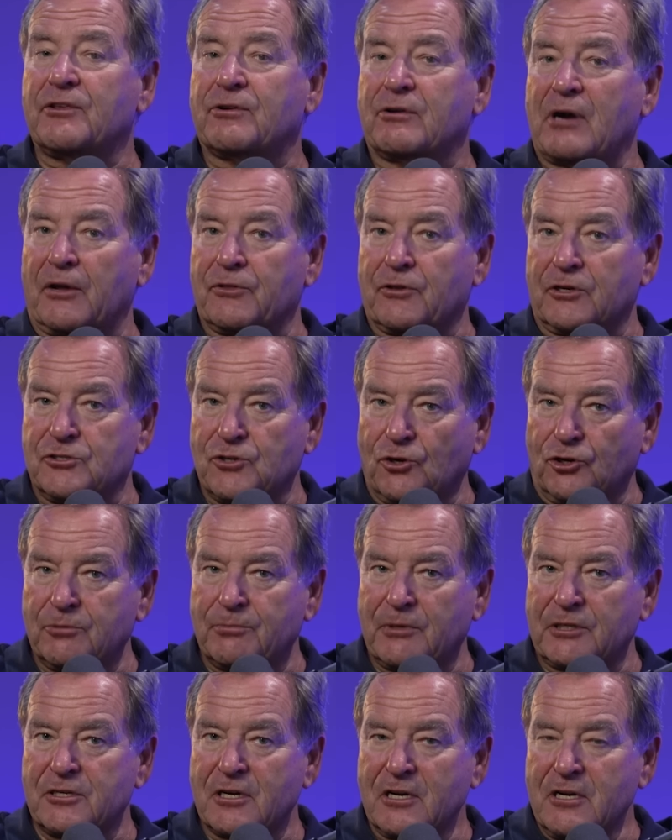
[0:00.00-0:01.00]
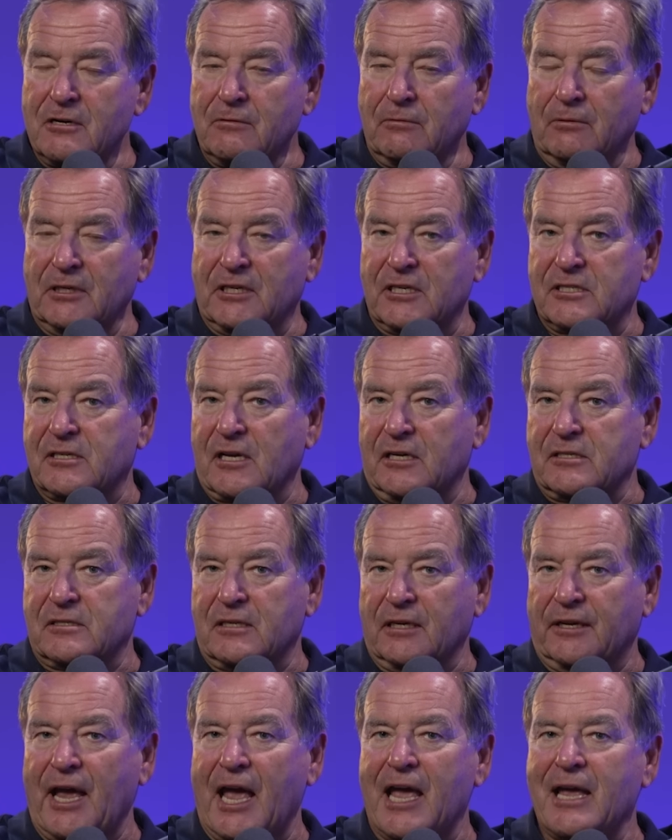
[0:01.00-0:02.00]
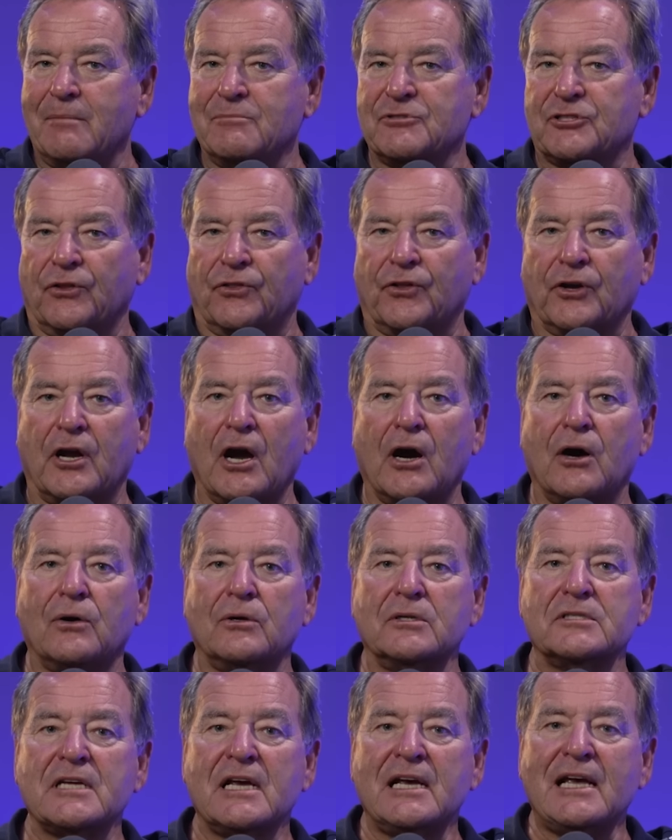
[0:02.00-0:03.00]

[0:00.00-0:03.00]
throughout the tournament we'll discuss the games and the goals